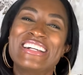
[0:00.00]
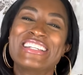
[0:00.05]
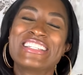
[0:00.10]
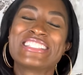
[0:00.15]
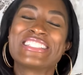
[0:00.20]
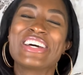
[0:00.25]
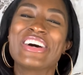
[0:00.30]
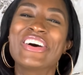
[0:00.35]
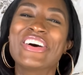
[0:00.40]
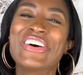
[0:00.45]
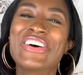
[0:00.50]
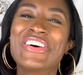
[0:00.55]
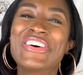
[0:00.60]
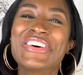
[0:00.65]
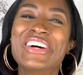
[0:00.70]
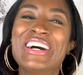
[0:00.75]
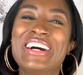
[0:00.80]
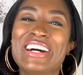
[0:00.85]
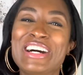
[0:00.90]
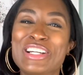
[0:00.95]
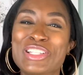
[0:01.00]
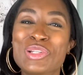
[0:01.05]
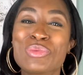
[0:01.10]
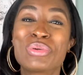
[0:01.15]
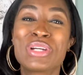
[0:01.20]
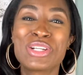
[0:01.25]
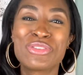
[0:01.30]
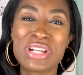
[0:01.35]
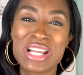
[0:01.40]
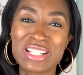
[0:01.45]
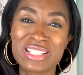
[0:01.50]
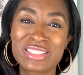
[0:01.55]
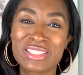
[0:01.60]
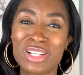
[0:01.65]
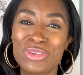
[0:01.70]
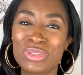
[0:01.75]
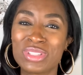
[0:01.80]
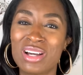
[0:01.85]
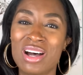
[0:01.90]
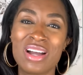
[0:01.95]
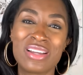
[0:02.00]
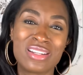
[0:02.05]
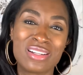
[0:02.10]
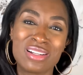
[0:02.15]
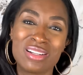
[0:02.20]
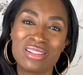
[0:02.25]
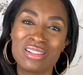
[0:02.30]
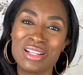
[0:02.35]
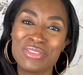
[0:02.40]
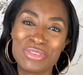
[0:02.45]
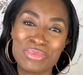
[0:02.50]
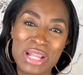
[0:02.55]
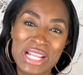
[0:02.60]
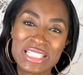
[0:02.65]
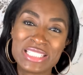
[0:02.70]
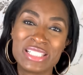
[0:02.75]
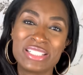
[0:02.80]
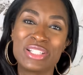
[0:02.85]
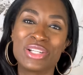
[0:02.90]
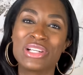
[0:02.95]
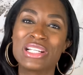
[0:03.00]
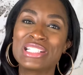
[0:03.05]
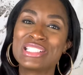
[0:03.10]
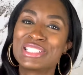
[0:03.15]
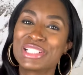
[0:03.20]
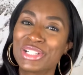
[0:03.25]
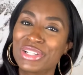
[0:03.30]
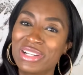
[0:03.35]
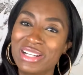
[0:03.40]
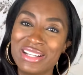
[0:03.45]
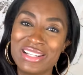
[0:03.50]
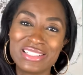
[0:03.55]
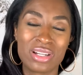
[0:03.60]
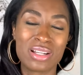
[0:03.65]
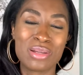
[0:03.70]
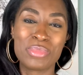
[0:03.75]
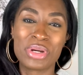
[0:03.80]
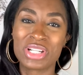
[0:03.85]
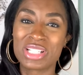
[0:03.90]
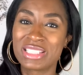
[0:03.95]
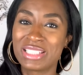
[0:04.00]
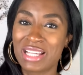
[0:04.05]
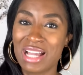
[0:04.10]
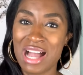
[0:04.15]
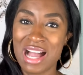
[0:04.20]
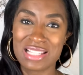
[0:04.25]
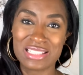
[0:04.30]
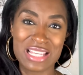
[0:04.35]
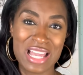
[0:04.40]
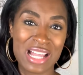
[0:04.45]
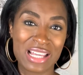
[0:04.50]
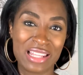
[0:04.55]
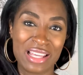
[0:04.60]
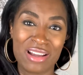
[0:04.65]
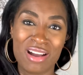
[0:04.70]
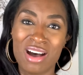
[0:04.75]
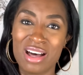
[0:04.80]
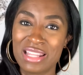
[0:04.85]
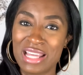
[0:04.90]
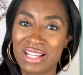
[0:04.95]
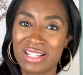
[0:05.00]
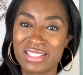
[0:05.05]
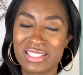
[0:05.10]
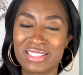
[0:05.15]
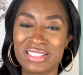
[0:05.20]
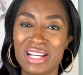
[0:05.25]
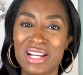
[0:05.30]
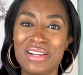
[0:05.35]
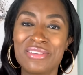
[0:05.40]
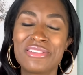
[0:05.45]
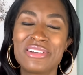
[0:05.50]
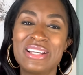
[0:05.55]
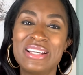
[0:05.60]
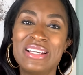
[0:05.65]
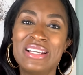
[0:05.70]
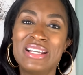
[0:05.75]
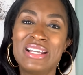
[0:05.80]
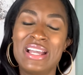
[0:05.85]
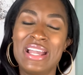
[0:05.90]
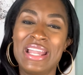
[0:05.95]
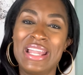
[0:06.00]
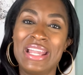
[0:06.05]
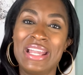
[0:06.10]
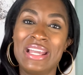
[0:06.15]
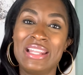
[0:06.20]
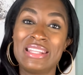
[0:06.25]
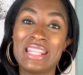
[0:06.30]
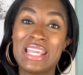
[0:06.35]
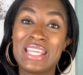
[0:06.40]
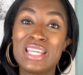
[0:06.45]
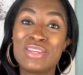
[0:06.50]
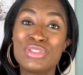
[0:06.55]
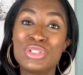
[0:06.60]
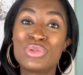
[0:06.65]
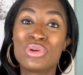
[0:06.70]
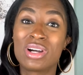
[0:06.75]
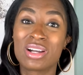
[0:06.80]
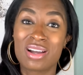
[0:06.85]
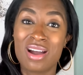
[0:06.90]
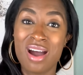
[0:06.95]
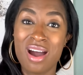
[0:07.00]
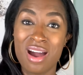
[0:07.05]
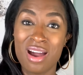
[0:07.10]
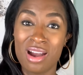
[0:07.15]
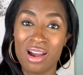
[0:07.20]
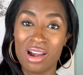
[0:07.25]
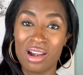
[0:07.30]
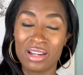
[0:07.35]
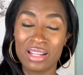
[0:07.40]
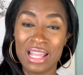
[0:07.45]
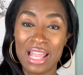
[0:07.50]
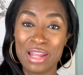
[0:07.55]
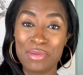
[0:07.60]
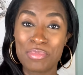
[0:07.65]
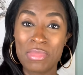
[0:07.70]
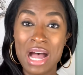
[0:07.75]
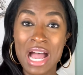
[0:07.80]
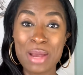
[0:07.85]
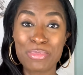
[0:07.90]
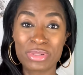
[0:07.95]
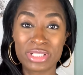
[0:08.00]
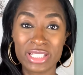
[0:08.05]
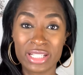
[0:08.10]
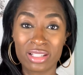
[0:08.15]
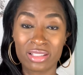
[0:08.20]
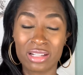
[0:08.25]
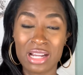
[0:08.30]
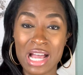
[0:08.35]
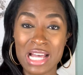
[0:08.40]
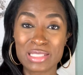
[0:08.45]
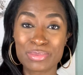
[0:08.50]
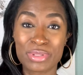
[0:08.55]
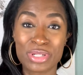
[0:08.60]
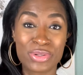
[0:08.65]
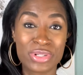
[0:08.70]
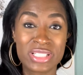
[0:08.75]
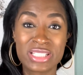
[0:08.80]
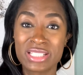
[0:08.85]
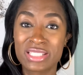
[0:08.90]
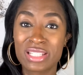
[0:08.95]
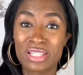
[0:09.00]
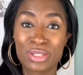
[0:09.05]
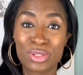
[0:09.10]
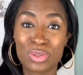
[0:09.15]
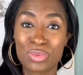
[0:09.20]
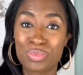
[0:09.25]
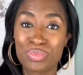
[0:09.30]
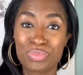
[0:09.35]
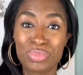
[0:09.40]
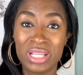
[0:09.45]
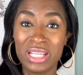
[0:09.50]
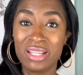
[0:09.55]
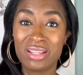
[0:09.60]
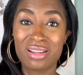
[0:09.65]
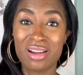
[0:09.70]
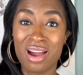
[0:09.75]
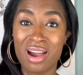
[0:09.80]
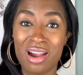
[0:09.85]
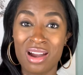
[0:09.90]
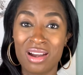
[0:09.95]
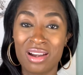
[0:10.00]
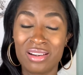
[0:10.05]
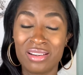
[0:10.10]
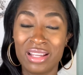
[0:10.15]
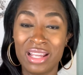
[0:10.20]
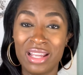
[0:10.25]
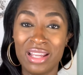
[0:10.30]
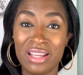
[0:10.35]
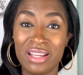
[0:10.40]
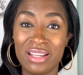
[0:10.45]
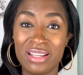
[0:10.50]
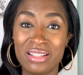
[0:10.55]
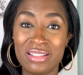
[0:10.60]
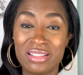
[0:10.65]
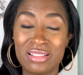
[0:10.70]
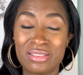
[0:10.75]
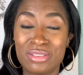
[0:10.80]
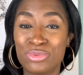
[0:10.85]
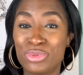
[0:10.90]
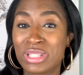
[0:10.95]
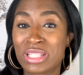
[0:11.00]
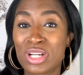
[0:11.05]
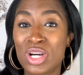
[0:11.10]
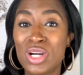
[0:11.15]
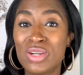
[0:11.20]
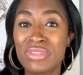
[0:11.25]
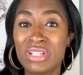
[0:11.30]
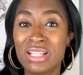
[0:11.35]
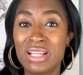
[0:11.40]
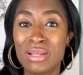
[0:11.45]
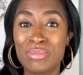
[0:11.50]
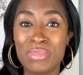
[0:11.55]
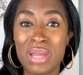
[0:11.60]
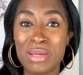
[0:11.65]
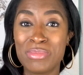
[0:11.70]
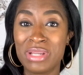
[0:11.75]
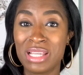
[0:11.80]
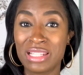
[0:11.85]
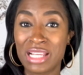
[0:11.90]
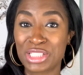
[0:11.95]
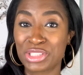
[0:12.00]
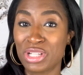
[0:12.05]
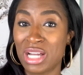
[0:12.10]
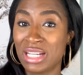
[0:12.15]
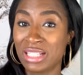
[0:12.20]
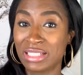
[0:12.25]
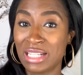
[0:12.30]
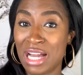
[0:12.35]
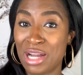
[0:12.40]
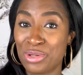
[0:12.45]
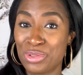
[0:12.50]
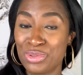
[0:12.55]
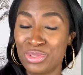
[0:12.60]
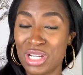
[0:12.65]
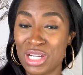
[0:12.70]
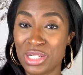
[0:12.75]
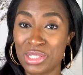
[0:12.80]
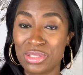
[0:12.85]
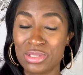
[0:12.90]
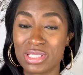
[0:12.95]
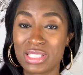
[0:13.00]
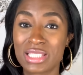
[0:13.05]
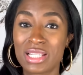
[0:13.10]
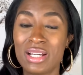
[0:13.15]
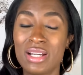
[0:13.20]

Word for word: so uh, you pre-register with all your information, your insurance, emergency contact, like all that good stuff and they give you a card. At my particular hospital, it's just a little pink card. And with COVID, it may be electronic now, who knows?